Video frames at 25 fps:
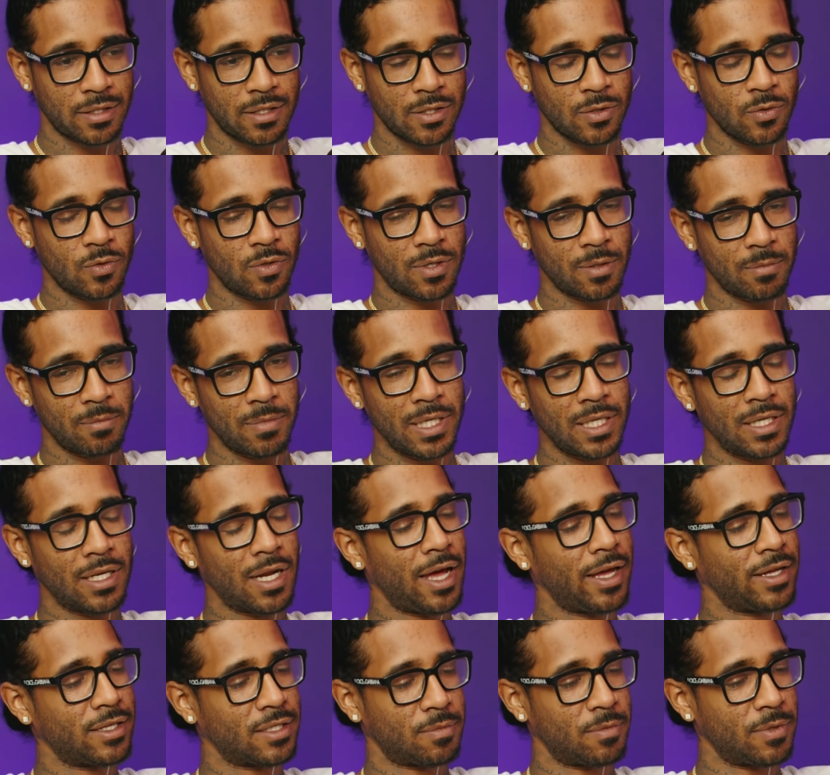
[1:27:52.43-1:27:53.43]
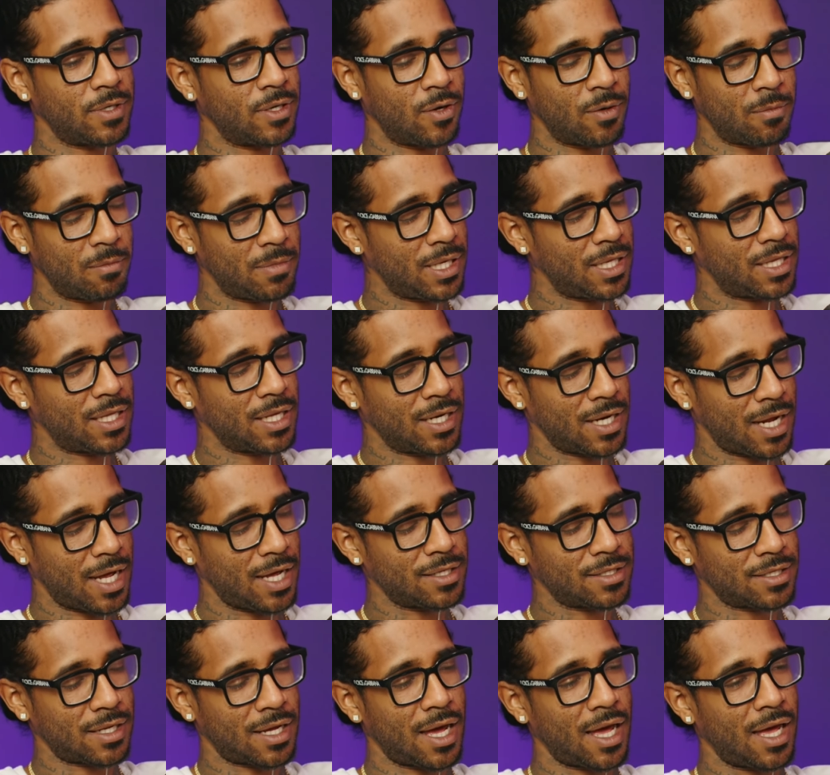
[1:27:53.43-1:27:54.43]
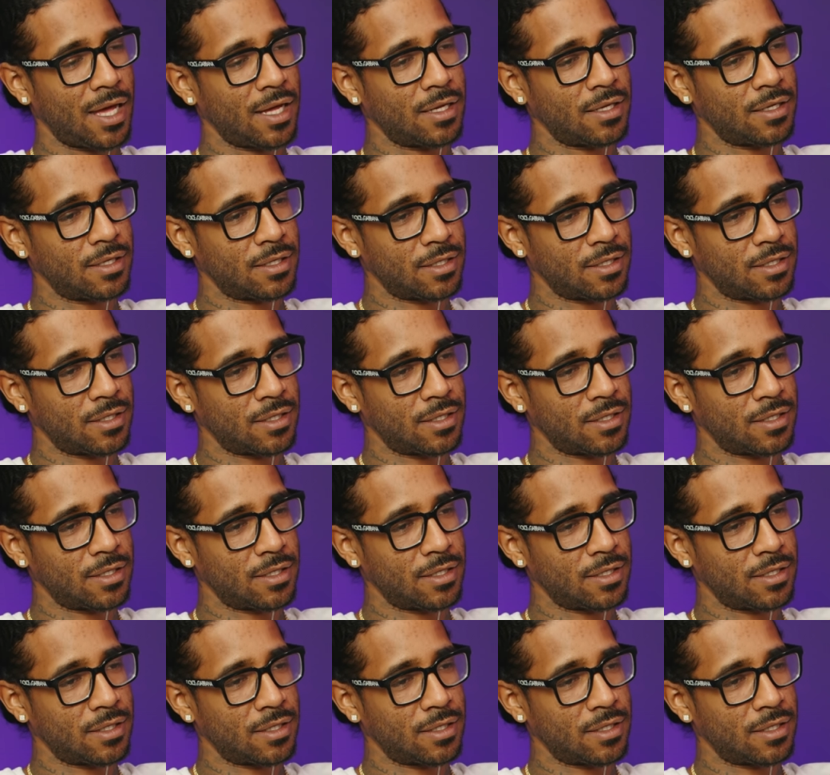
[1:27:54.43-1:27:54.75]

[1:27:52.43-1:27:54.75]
you could be nice, but don't be the nice guy.